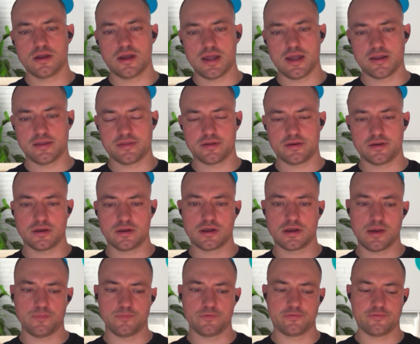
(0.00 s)
anything that
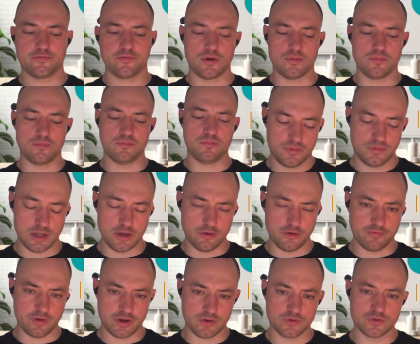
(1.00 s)
comes from low
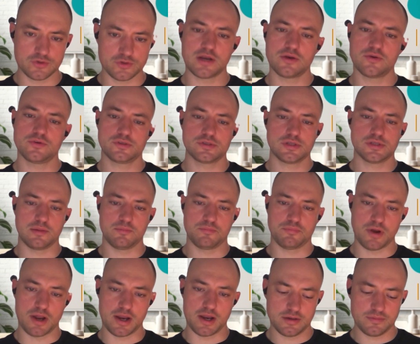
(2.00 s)
funnel channels like
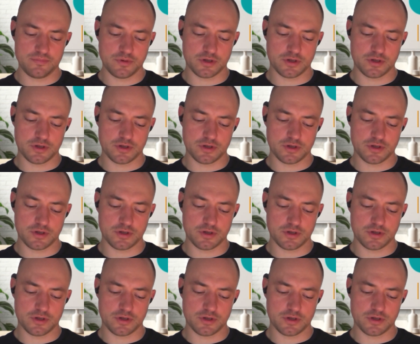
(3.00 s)
brand,